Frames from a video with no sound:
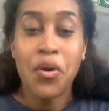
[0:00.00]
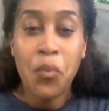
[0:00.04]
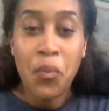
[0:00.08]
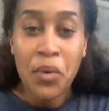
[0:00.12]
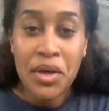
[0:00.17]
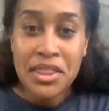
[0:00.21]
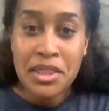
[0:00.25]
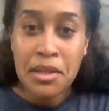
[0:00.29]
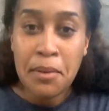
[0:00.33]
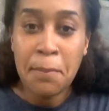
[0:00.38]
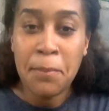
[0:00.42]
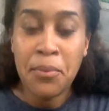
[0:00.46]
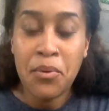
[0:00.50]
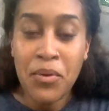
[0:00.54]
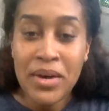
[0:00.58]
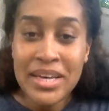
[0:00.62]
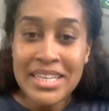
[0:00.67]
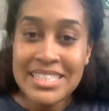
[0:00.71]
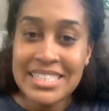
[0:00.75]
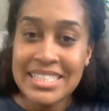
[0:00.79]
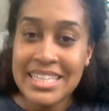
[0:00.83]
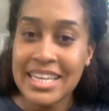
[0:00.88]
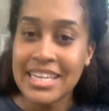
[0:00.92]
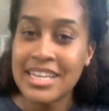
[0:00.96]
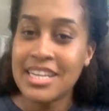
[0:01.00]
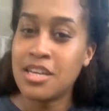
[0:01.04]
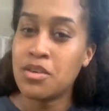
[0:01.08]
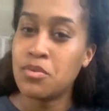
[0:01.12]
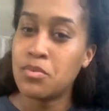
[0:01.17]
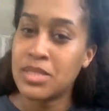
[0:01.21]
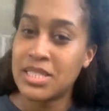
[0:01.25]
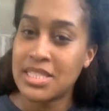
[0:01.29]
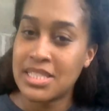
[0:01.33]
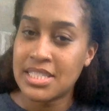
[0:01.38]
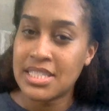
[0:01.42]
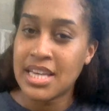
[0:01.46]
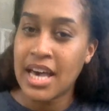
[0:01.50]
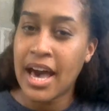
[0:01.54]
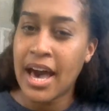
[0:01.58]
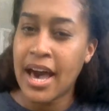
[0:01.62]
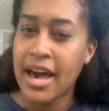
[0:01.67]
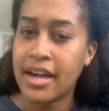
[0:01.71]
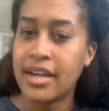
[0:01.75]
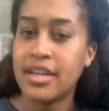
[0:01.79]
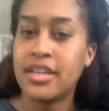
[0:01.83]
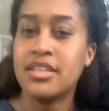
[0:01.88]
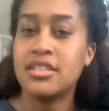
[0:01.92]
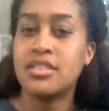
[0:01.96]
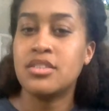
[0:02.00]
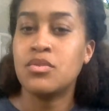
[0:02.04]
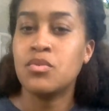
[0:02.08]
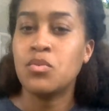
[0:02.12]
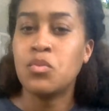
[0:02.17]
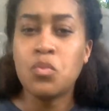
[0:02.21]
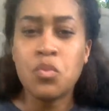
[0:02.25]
When the boy said he was tired,